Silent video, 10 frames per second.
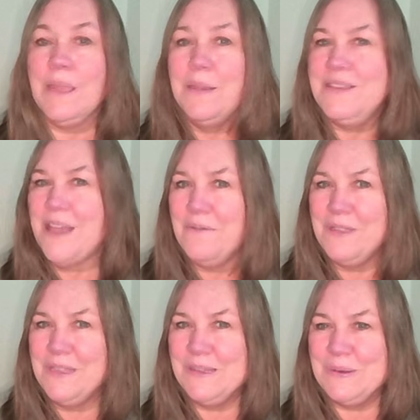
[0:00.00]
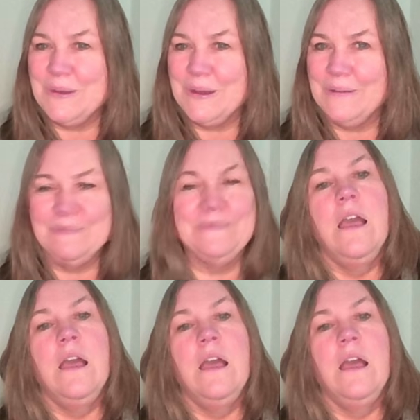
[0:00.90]
Not with a joker.
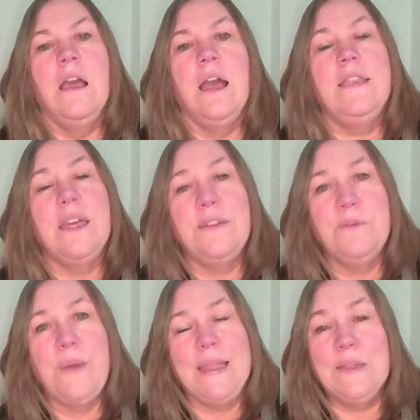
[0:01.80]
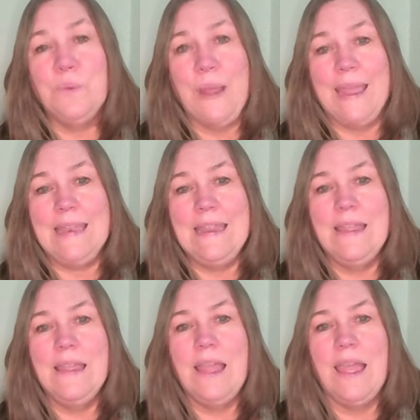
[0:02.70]
Another way to
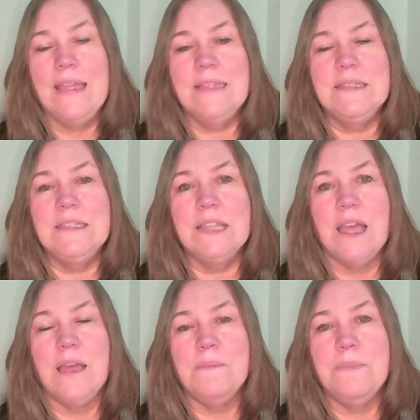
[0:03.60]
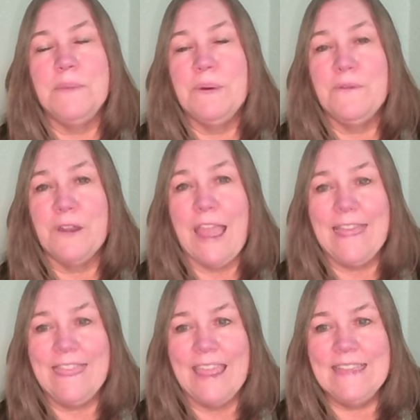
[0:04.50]
win, and people
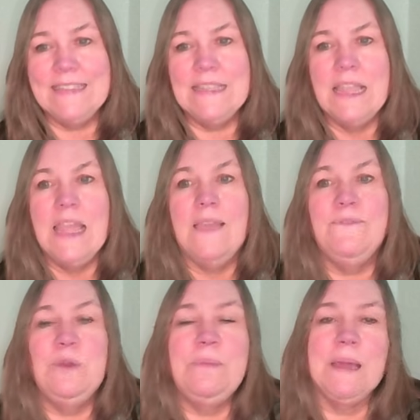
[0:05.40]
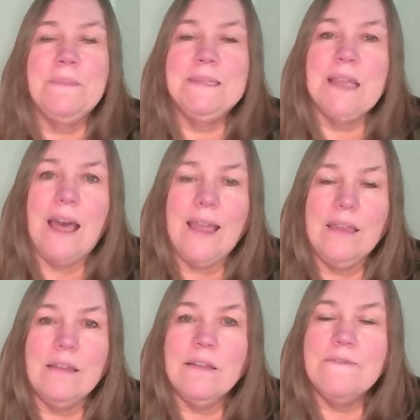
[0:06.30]
forget this, if you pick up a
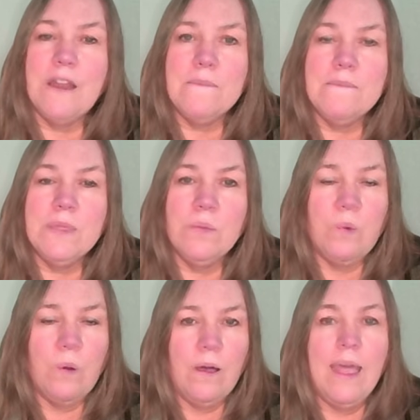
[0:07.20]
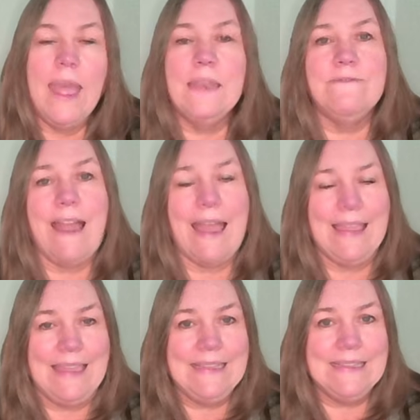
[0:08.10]
tile from the wall and rack
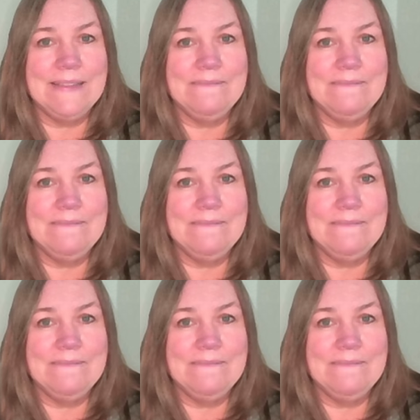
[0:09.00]
it,